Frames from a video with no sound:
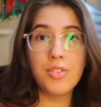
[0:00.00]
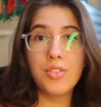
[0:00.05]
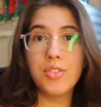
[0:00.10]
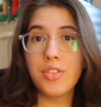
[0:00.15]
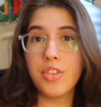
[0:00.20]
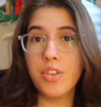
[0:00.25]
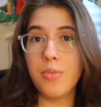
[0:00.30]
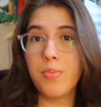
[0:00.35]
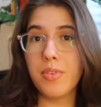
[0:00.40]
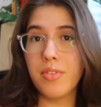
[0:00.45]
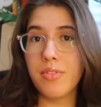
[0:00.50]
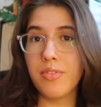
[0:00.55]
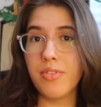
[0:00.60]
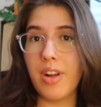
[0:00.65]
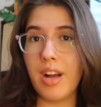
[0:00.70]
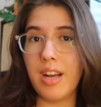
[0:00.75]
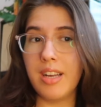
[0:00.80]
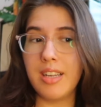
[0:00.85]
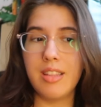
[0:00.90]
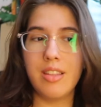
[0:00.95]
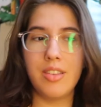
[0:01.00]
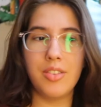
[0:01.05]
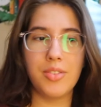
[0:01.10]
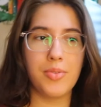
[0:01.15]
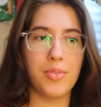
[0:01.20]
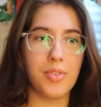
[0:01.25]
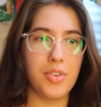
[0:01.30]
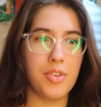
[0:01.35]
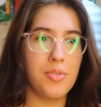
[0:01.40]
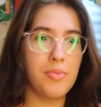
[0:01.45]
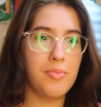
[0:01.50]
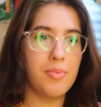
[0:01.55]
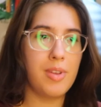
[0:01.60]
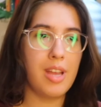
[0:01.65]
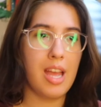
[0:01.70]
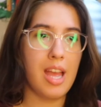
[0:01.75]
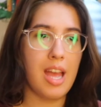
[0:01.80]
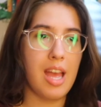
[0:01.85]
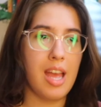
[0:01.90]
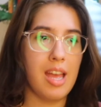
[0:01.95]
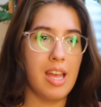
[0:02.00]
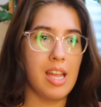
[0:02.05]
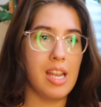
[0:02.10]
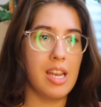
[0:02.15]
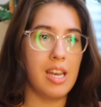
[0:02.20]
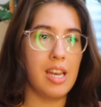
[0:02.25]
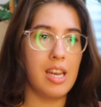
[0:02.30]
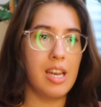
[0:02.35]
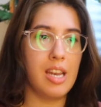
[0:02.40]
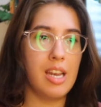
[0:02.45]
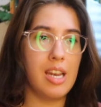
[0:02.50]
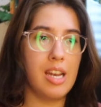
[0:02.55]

stupid fly in this room and